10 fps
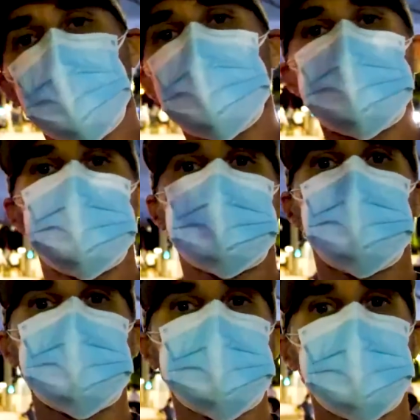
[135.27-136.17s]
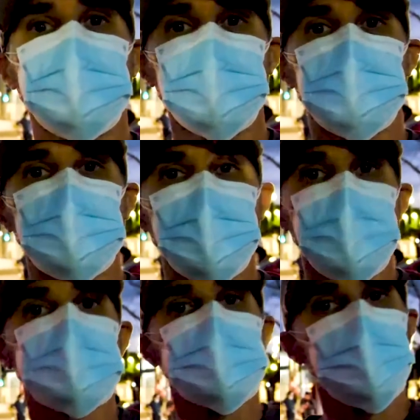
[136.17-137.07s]
Go to, go to the.
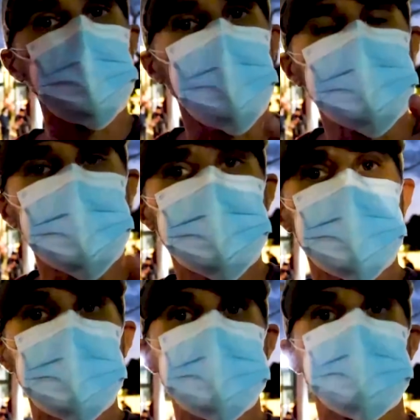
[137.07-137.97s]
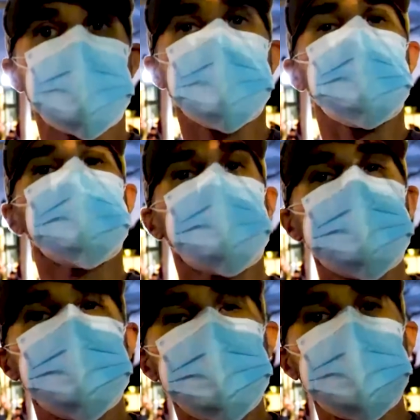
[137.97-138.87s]
Uh, I'm, I'm going to pray to you.
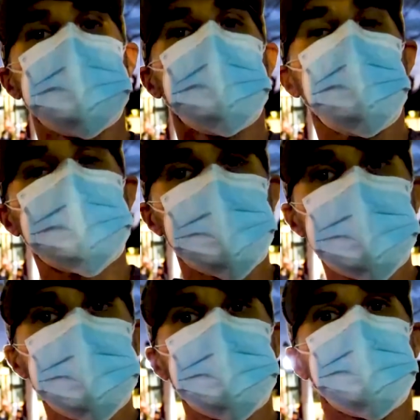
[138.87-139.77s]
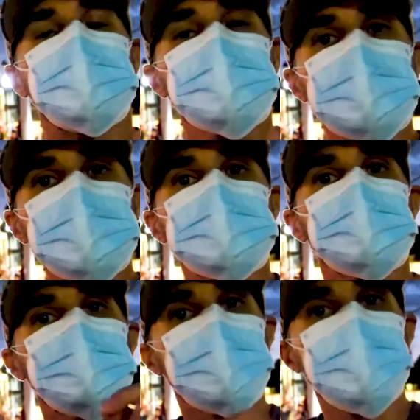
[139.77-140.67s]
Pray to me. I pray to you. Please
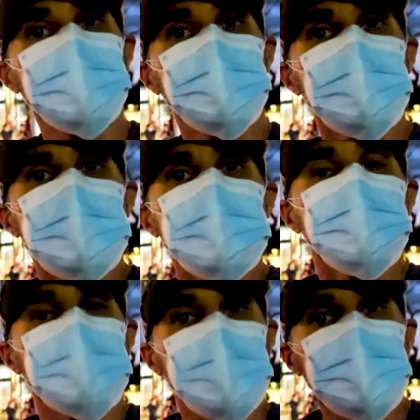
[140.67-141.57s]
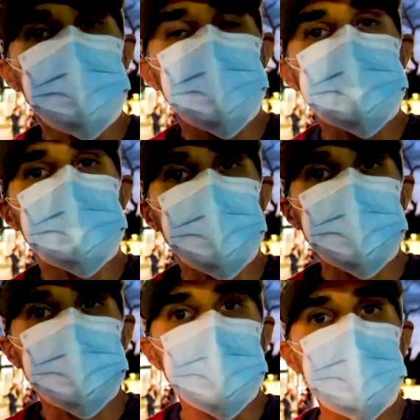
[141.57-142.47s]
pray for everybody who go
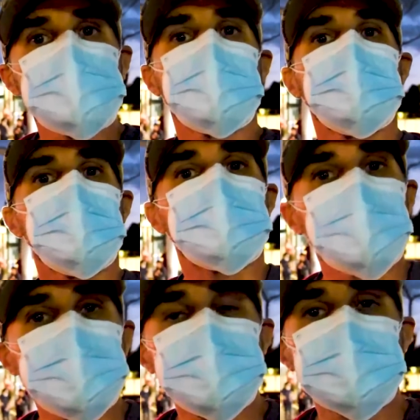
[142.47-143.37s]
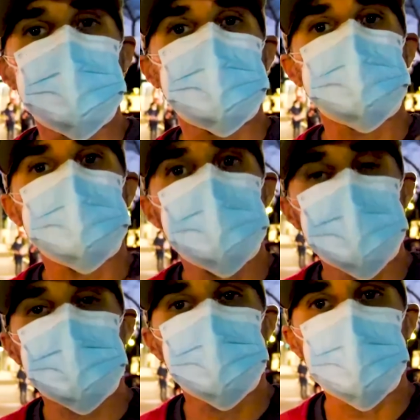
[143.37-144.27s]
out there praying to God that you
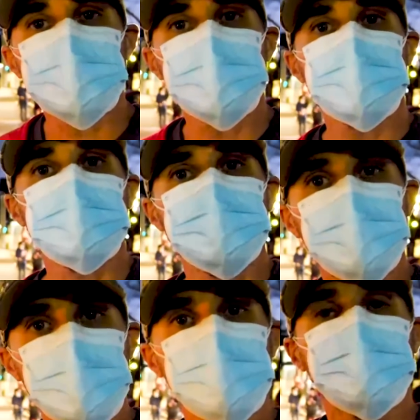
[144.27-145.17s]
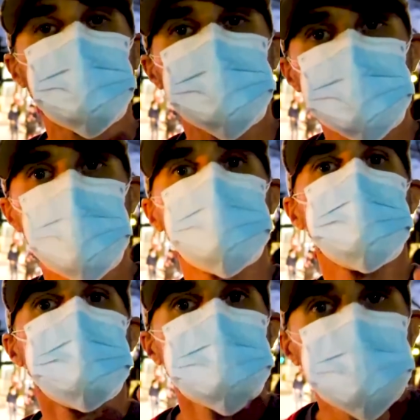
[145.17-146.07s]
will go out there and vote for
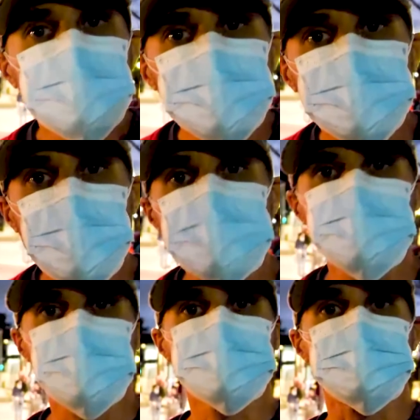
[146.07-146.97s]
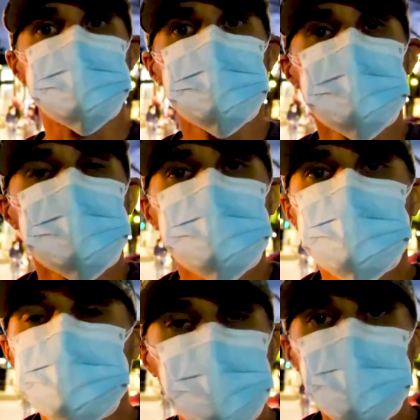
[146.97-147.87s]
Trump by person.
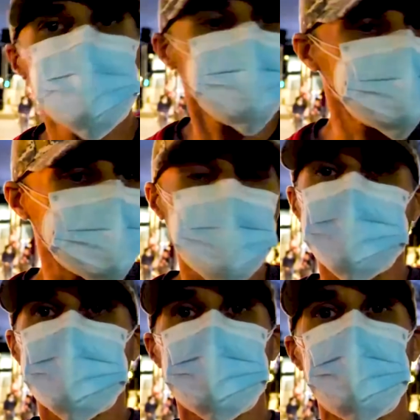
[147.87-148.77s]
Don't you stand in